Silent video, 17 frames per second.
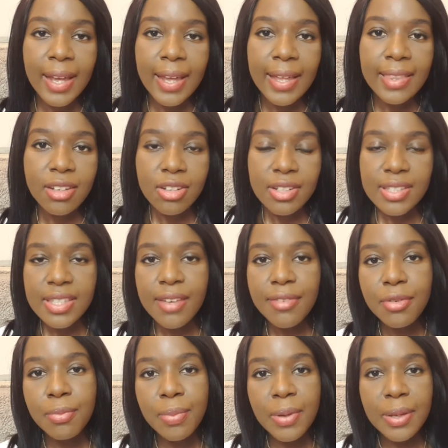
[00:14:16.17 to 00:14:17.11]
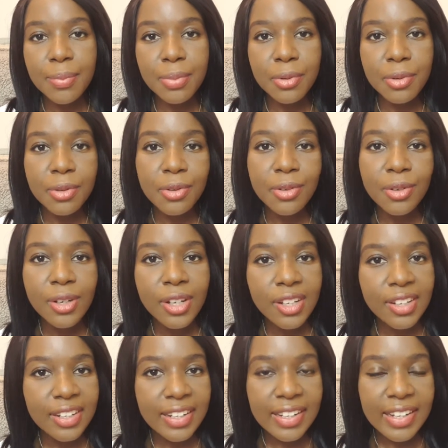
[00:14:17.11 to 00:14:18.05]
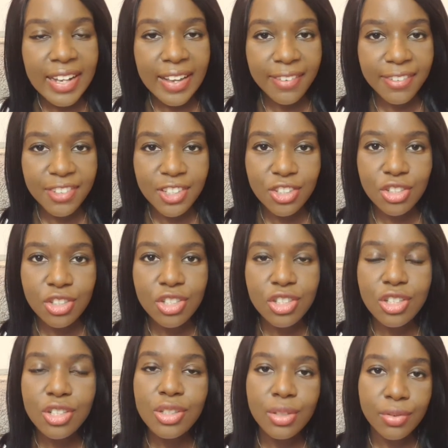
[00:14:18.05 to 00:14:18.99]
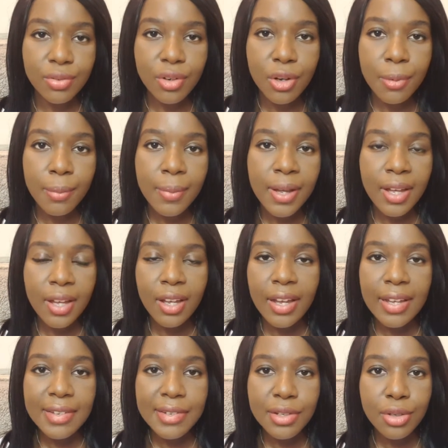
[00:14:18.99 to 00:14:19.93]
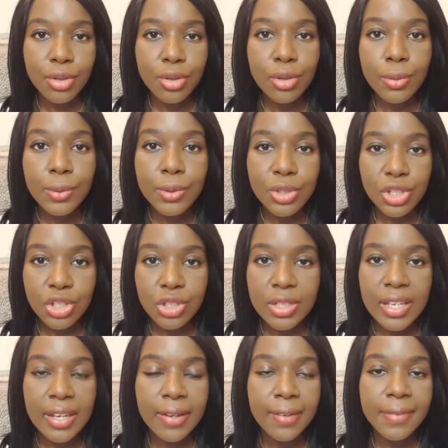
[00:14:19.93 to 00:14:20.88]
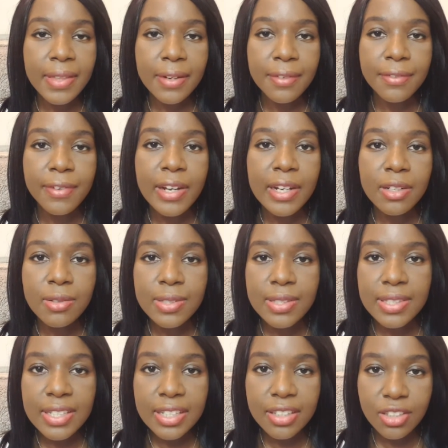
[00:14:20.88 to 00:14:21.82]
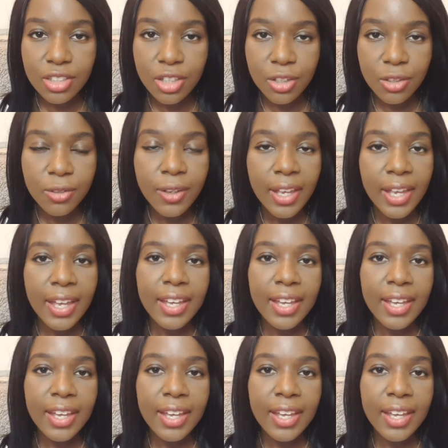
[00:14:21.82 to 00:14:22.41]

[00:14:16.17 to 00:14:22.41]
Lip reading: and there are 7 people left to choose from, and who would you give that final seat to?